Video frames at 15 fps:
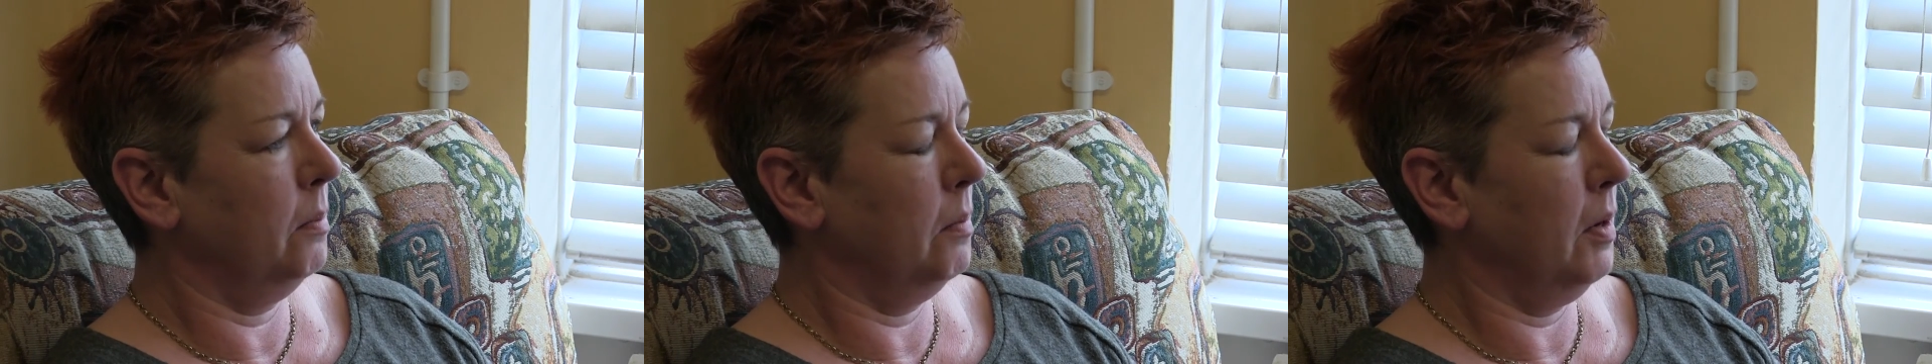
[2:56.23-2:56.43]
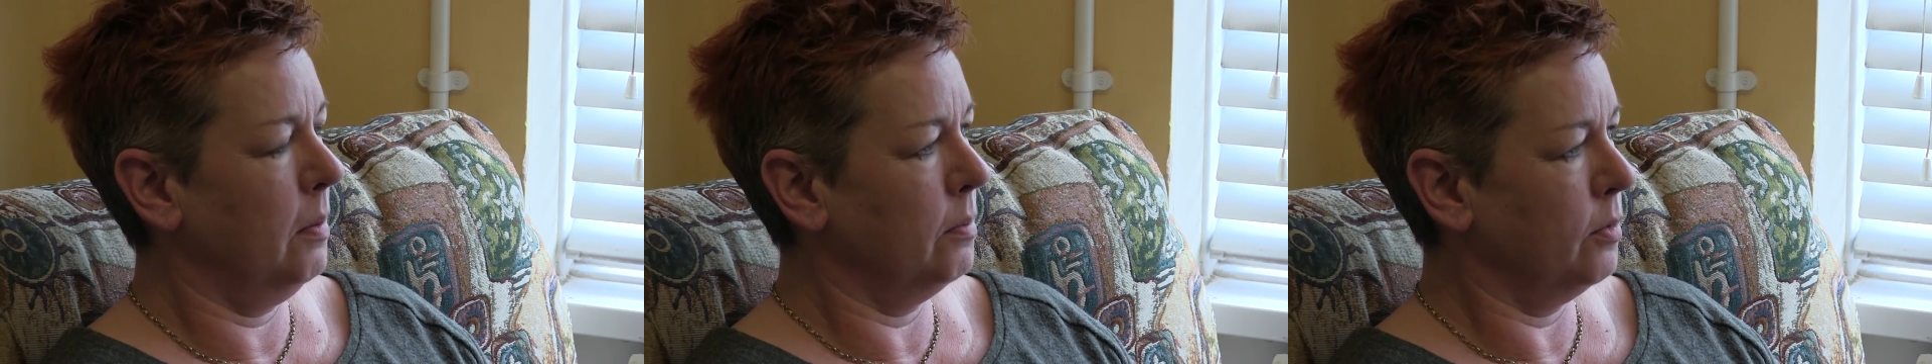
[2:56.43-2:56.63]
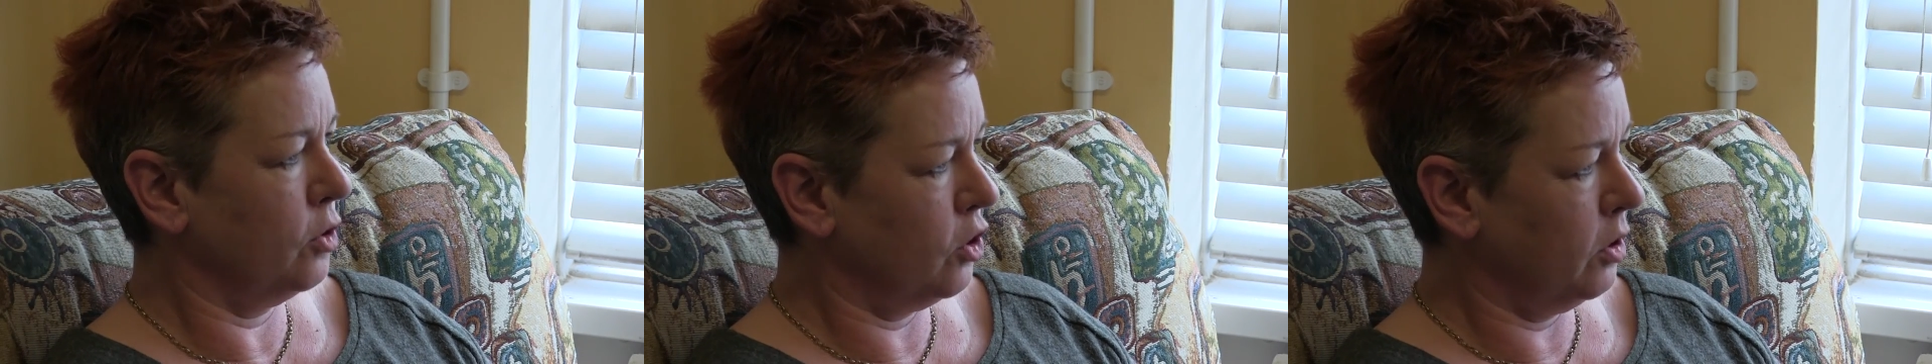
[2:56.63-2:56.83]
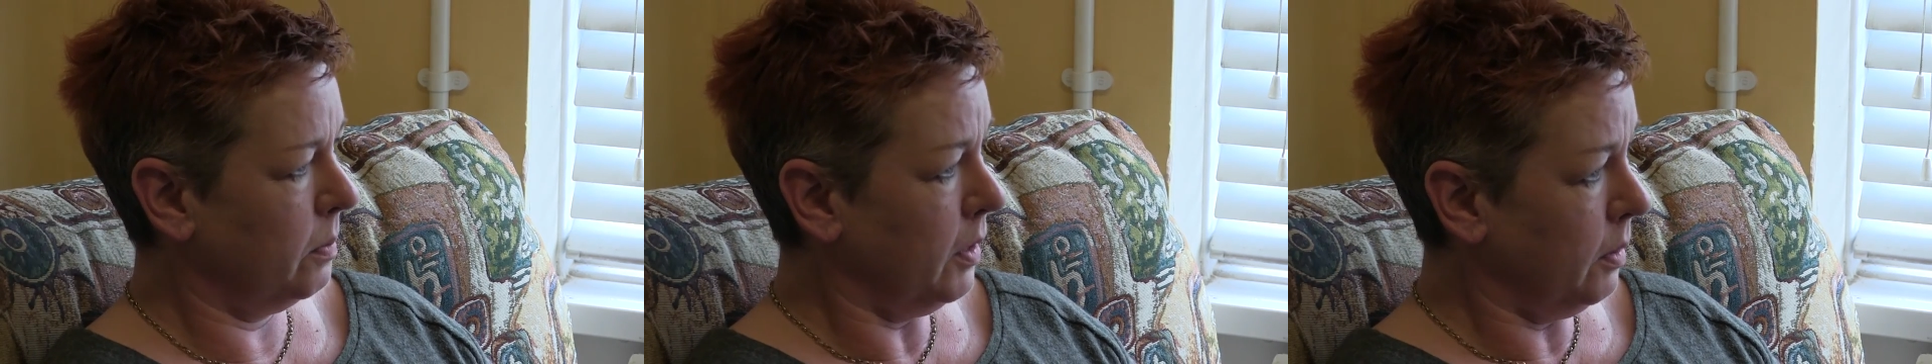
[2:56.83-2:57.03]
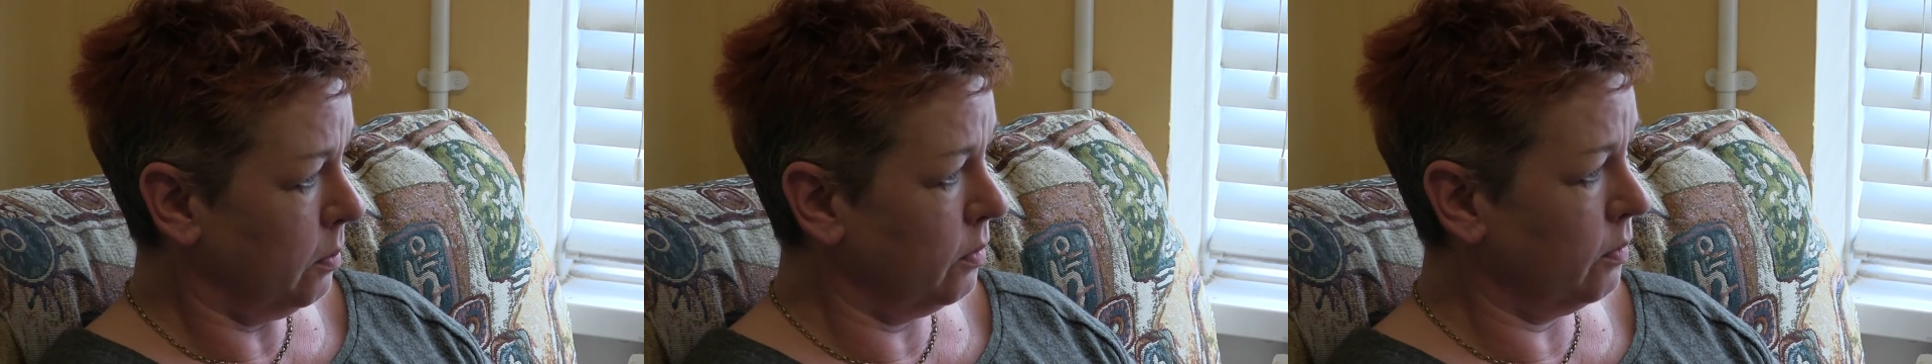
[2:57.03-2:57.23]
in Pembrokeshire
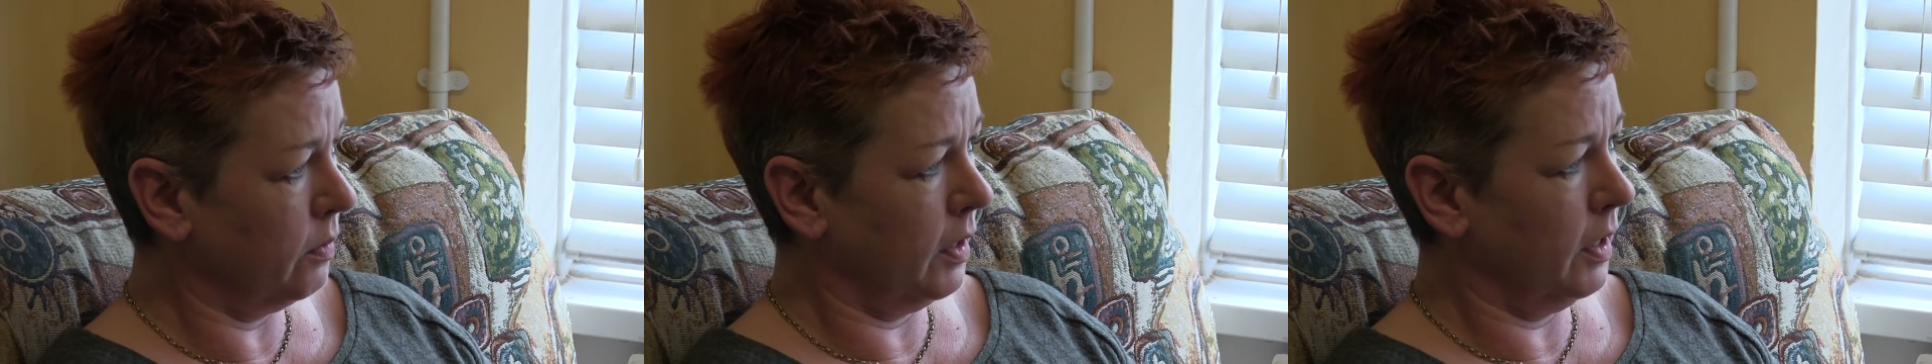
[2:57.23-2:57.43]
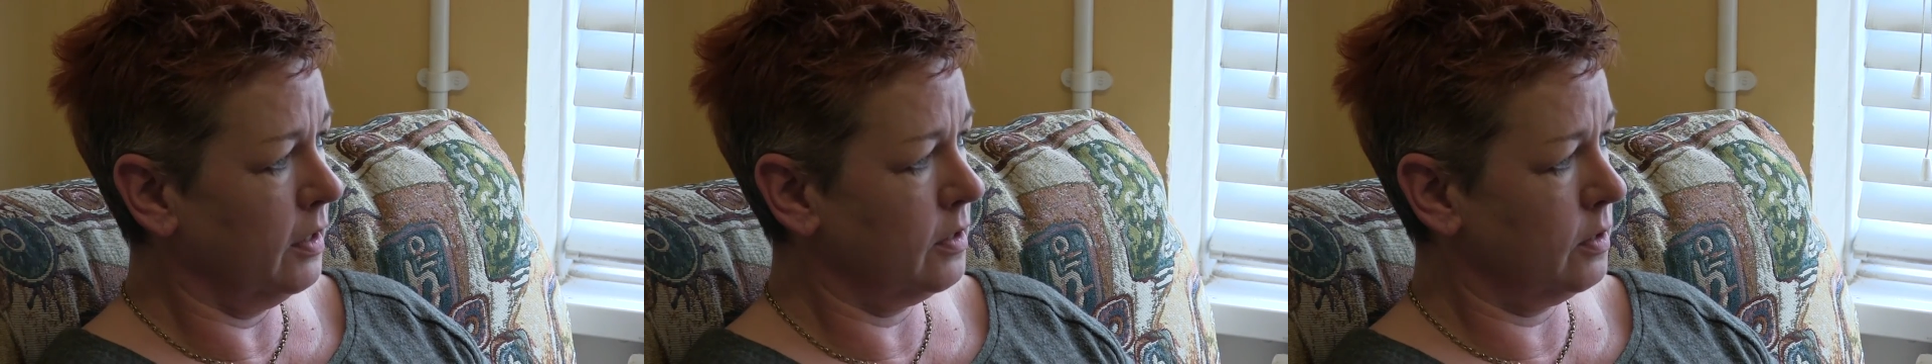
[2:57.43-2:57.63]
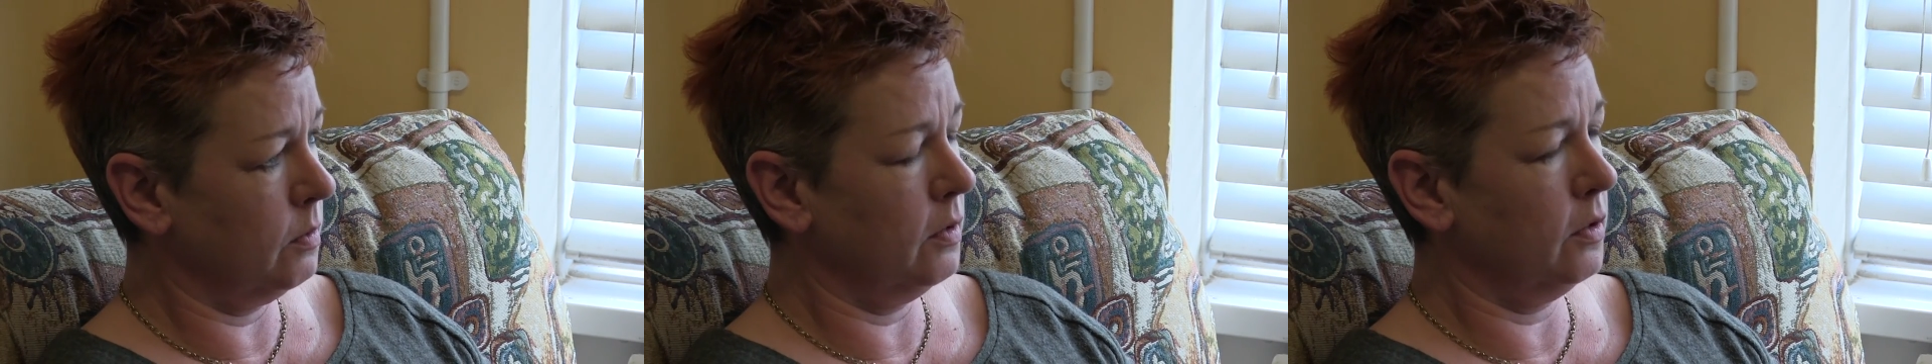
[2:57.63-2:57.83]
People First.